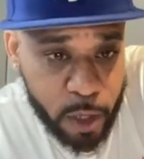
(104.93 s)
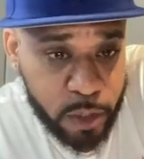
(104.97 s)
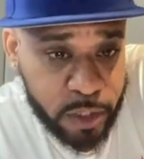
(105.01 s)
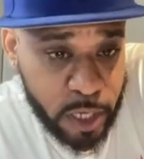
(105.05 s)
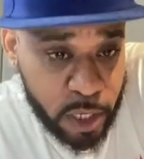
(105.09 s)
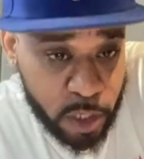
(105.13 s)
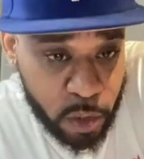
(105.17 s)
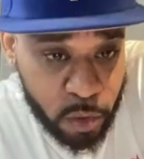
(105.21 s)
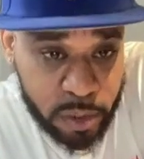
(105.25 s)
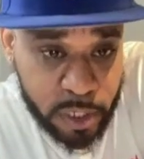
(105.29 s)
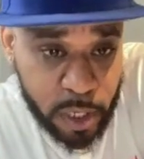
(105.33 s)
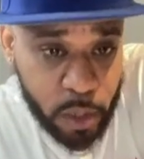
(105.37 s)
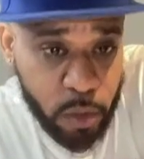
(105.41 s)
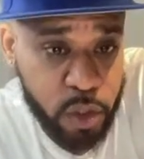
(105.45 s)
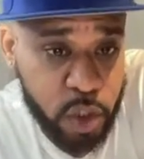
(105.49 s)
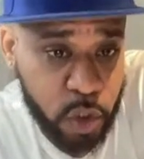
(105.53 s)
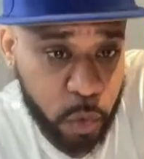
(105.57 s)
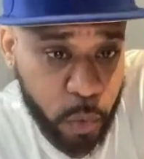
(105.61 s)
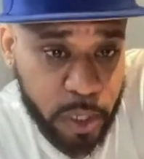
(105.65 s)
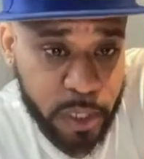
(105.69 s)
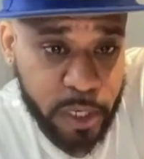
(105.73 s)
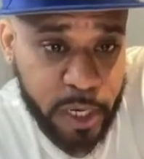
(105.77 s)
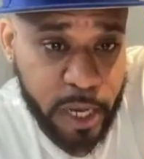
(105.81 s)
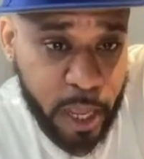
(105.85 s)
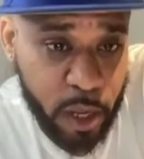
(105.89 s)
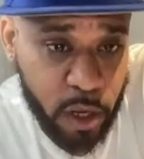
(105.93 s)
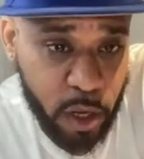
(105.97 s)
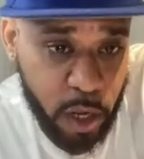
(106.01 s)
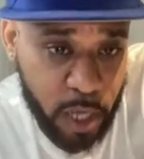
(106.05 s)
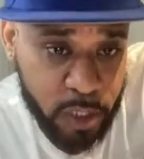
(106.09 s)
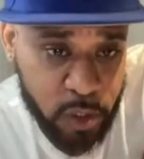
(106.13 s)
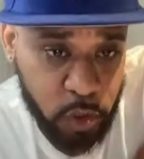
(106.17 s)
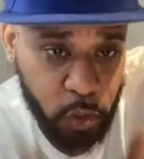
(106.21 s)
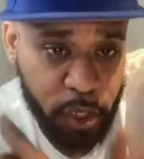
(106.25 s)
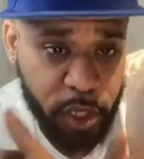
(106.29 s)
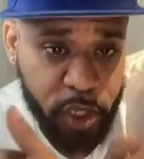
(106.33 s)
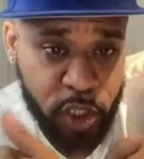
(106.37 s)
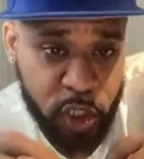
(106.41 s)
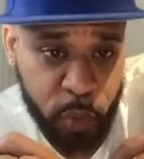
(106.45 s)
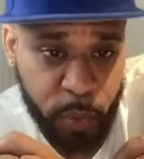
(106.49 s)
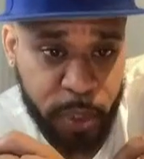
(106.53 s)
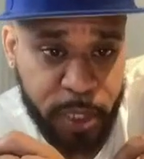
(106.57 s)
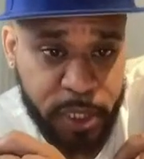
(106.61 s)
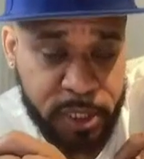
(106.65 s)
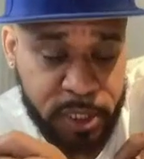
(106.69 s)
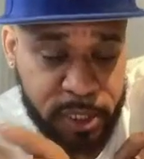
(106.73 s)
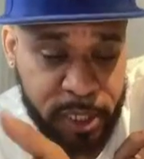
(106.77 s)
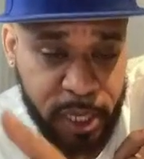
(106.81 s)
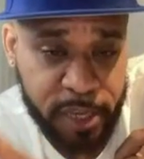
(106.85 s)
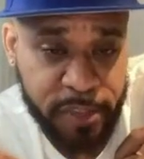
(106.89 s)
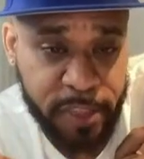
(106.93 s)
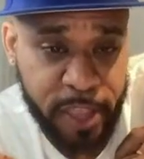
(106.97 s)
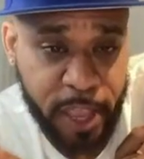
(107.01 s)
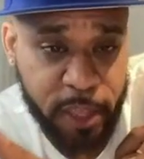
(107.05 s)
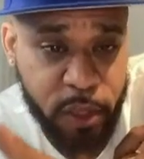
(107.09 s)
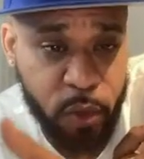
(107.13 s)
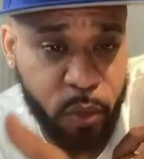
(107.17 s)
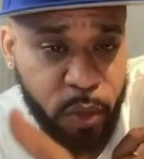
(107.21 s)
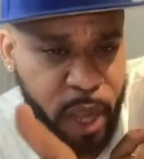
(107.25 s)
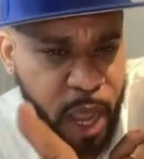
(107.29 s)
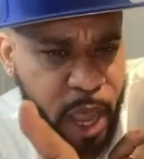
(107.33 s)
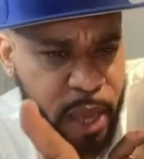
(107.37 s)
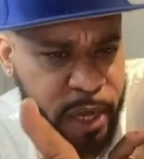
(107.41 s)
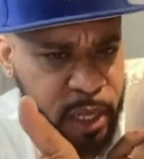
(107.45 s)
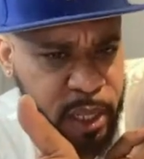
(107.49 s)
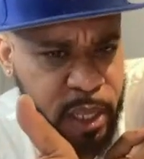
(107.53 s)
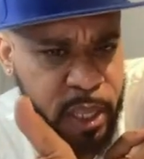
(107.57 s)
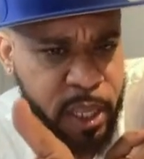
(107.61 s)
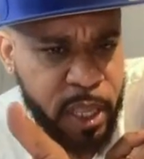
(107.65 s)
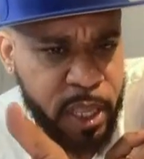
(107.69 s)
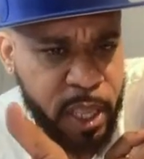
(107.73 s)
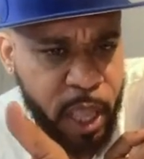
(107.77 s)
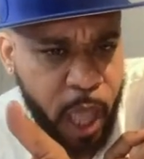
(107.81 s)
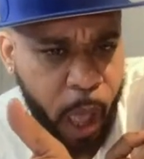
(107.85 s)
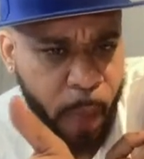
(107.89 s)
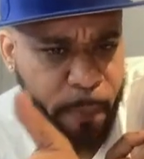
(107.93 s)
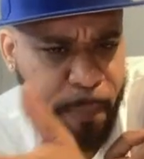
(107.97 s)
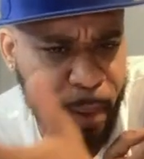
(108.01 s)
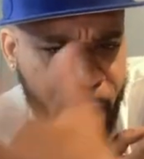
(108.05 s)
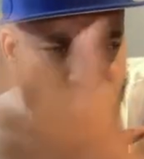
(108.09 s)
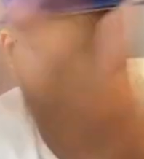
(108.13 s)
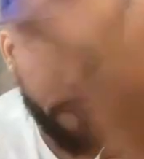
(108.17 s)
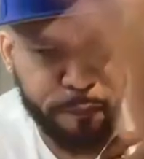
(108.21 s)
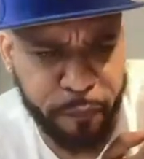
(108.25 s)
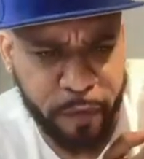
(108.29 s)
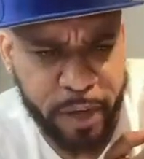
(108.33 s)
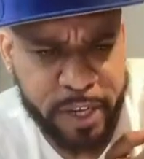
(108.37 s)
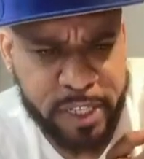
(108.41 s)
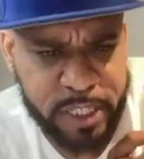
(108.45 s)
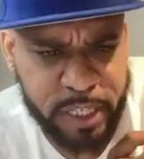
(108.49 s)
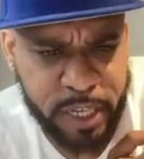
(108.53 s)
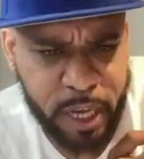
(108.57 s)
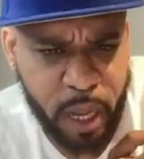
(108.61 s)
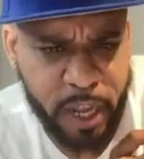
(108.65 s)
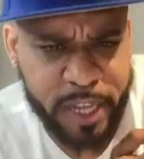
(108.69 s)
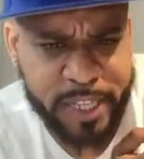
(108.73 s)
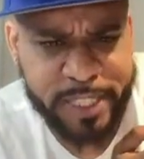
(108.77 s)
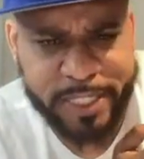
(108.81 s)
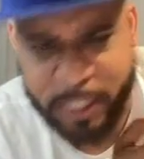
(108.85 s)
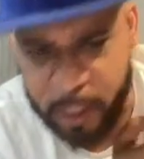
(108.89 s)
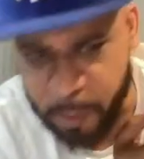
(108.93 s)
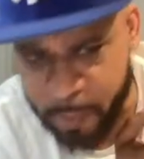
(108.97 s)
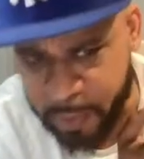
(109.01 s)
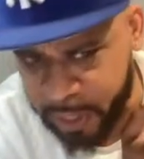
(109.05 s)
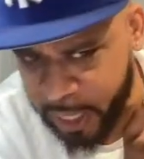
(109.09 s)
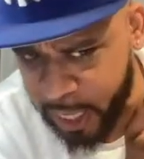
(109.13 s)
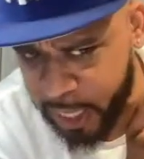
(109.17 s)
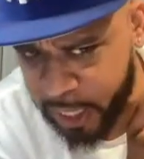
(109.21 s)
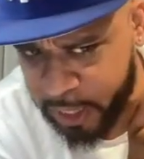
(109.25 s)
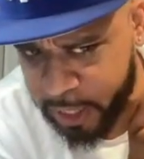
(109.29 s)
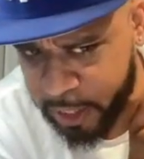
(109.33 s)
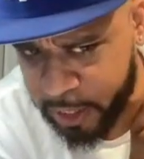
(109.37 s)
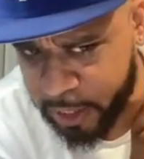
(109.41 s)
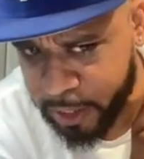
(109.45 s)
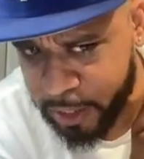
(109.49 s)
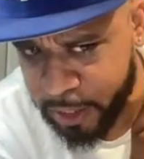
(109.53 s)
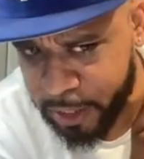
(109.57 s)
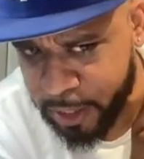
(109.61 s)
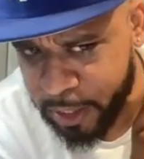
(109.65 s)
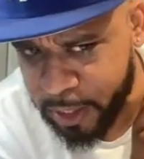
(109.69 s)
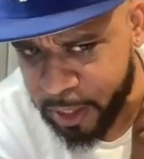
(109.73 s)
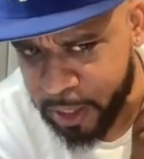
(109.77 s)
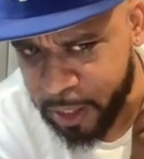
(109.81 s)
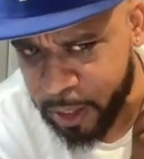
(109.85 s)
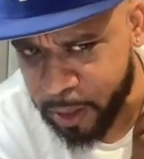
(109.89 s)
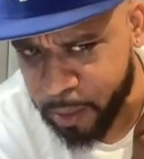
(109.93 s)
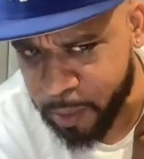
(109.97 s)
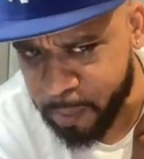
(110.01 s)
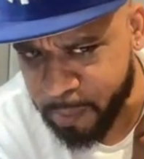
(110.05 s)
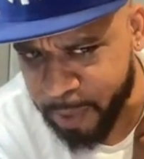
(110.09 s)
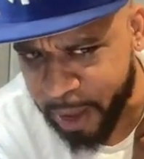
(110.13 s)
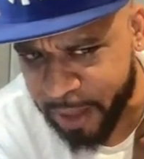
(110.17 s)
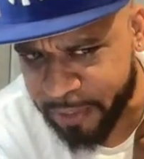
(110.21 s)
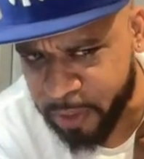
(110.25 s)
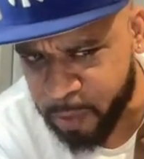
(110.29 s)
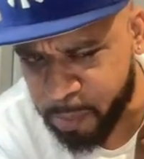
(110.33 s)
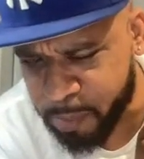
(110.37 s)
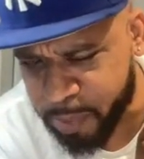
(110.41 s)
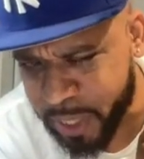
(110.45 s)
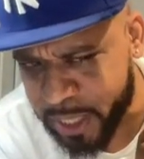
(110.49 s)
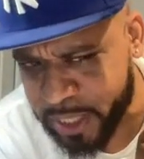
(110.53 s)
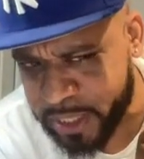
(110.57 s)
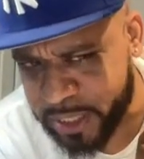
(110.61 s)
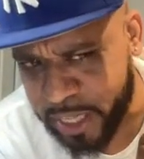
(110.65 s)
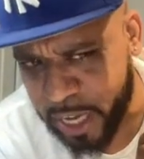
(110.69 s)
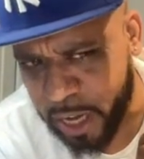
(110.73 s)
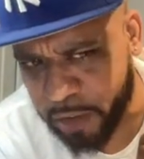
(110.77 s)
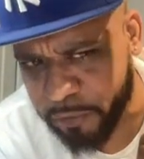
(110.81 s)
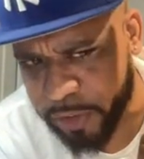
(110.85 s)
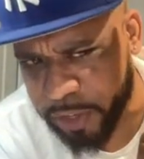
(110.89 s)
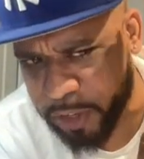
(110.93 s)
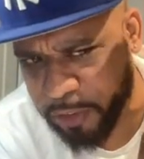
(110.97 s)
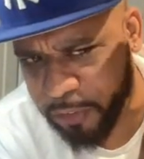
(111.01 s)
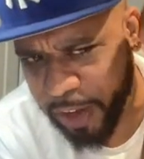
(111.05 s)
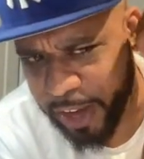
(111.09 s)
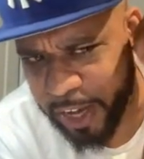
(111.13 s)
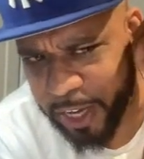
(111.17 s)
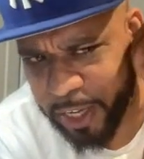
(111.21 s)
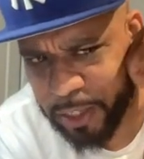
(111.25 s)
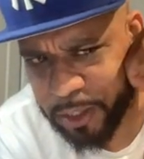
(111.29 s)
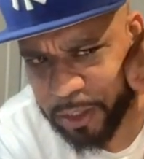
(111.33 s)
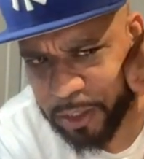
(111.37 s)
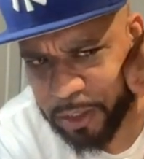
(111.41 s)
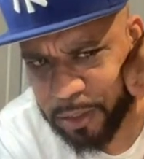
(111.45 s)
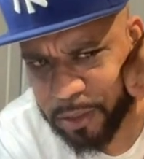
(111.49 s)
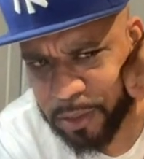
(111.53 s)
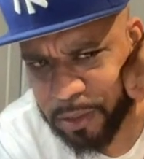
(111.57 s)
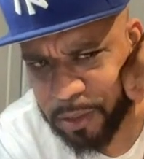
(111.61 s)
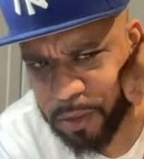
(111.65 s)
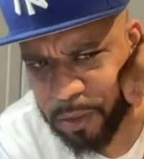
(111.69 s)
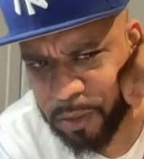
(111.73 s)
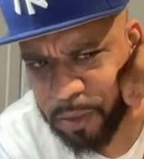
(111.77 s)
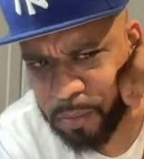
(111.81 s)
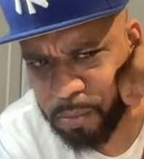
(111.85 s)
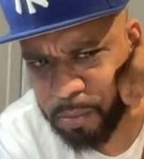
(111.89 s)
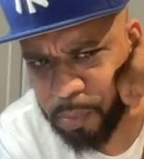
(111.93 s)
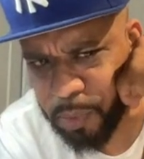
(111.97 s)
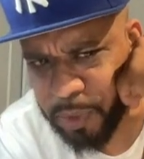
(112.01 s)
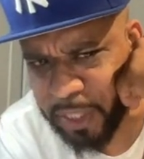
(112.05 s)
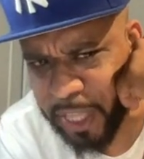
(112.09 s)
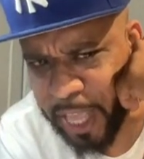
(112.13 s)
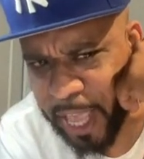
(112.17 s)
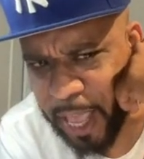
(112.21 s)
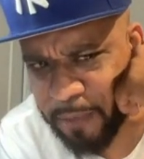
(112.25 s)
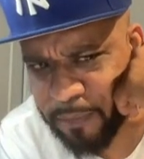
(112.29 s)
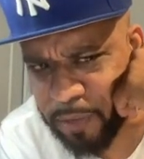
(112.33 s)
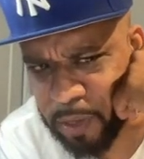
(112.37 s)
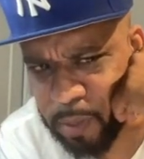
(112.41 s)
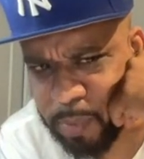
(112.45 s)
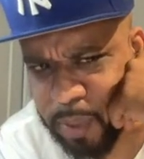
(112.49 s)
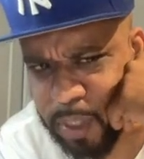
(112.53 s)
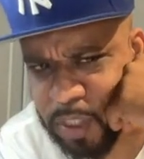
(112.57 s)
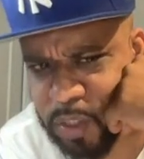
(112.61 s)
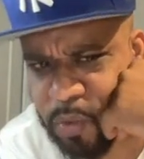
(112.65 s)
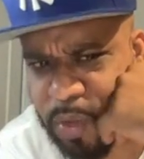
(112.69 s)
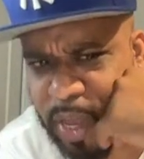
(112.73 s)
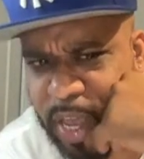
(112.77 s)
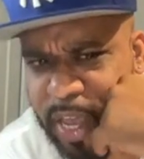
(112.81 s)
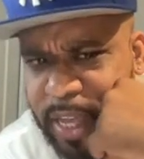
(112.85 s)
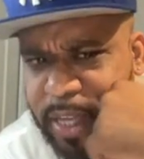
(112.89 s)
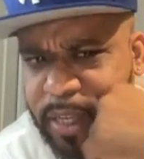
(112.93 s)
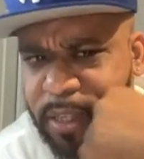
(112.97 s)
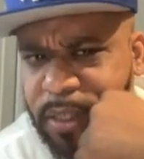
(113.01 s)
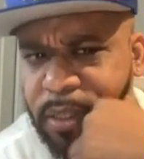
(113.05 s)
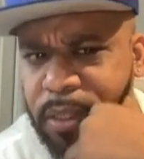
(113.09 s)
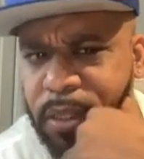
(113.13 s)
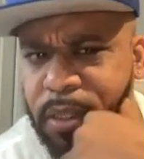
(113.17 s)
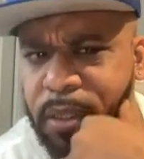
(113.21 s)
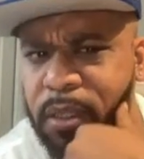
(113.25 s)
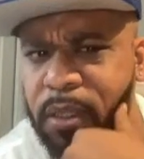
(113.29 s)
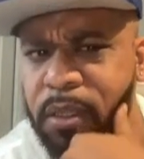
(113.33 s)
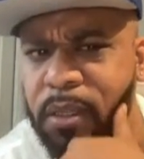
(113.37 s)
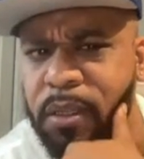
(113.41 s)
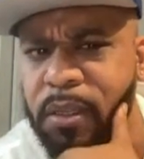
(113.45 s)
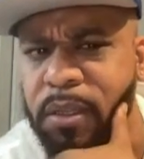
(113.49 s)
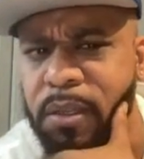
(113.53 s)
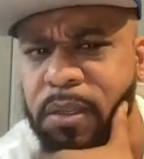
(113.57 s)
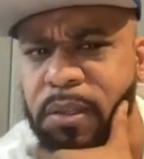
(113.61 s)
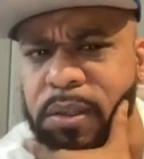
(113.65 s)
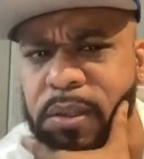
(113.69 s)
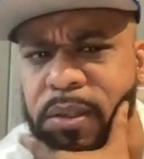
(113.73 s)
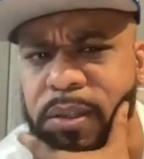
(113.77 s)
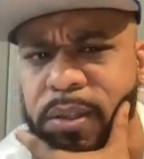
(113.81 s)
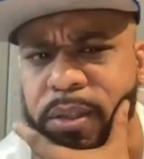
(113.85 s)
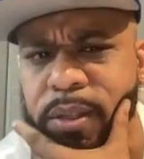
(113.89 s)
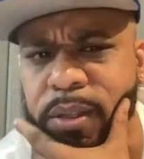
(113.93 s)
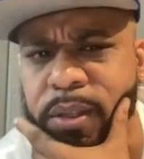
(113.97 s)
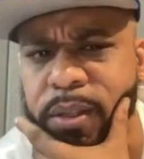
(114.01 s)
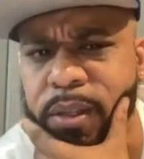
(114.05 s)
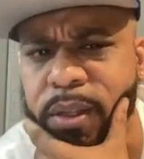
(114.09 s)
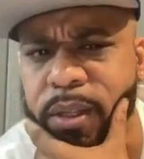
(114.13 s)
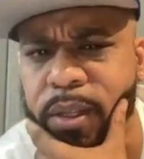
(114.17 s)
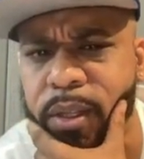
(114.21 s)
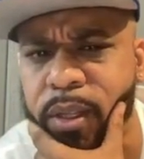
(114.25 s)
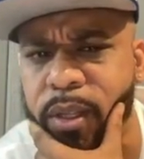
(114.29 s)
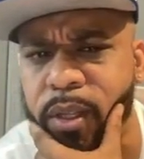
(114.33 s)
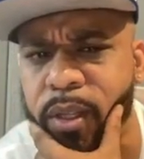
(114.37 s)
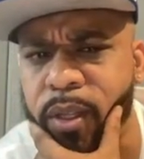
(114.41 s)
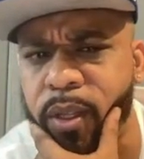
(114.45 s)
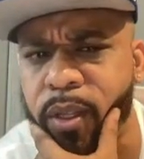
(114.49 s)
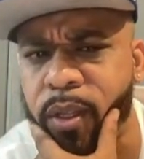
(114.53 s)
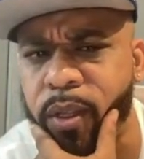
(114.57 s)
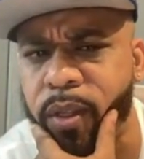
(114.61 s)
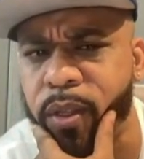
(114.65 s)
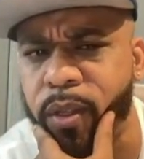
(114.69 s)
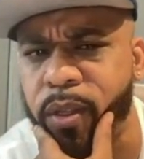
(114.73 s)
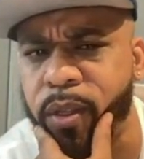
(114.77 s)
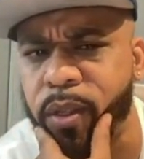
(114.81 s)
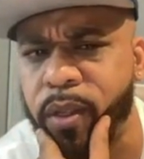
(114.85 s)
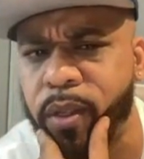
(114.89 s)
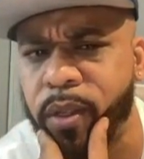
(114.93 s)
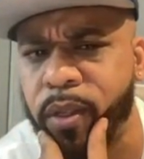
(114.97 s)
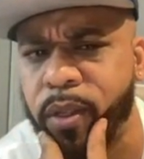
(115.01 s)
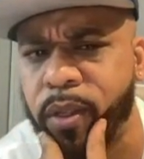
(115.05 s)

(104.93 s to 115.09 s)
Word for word: you said you said on Twitter. I, I saw your tweet saying that you kind of. I'm paraphrasing. Not intimidated by the beats. Did I read right? with the having I ain't, I ain't got I ain't got no Twitter, my boy. That